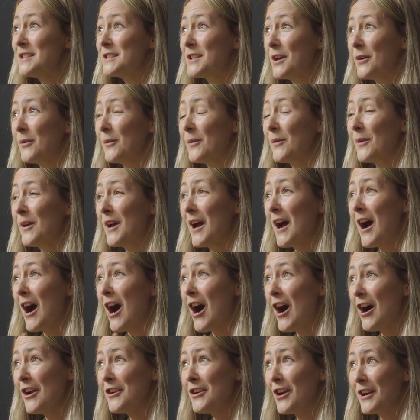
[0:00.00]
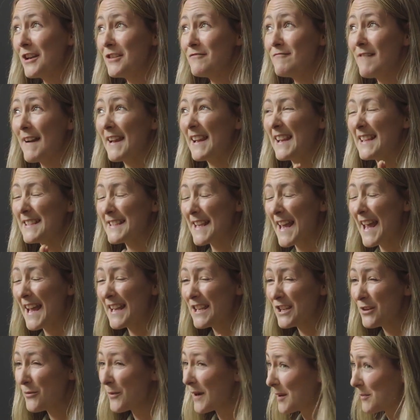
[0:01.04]
So our nightly rate is
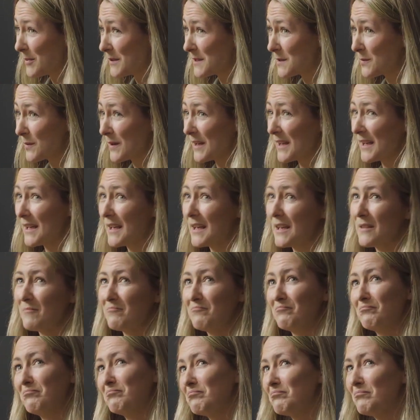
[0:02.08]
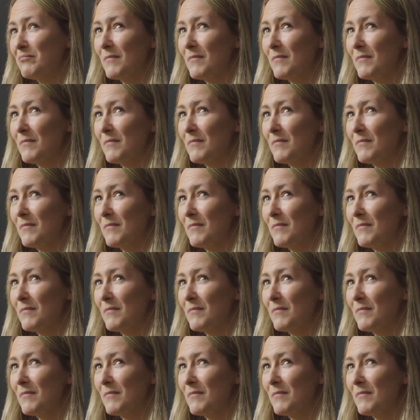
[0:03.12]
anywhere between